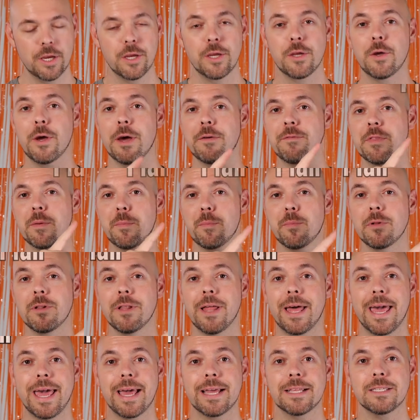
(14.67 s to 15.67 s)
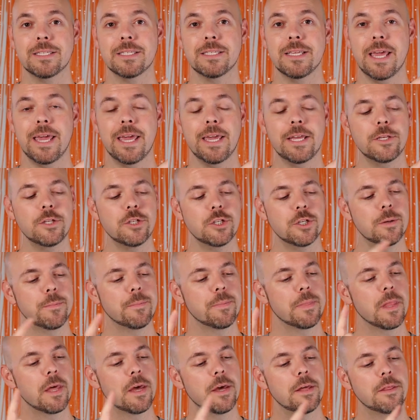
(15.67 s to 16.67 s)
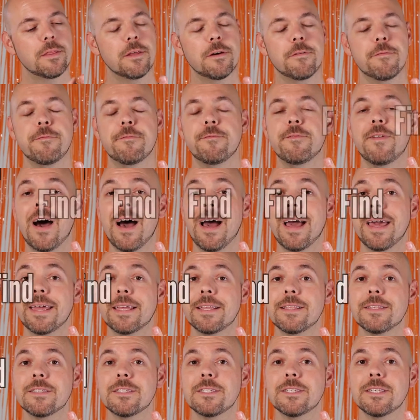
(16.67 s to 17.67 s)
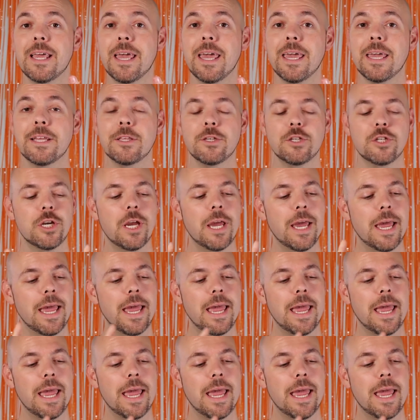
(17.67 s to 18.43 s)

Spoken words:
You have the plan stage, the find stage,